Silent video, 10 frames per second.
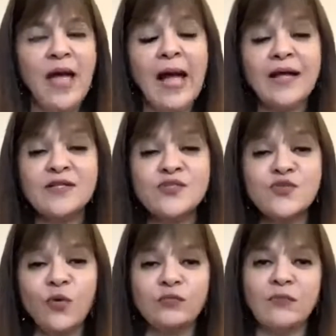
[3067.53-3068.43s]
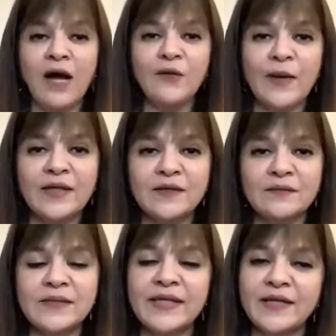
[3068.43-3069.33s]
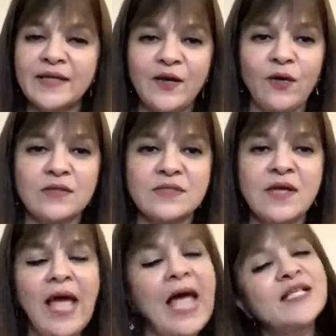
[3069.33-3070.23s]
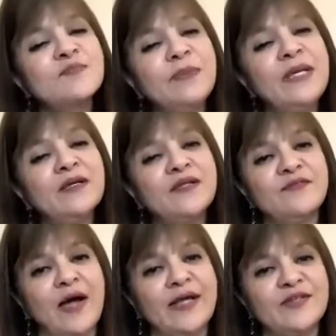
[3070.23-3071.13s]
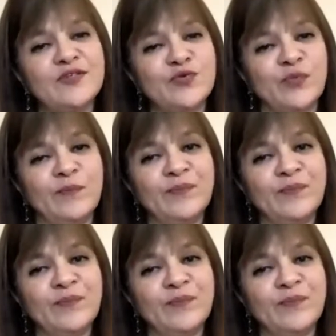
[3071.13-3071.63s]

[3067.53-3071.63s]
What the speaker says: And so I welcome the chaos as being divine too.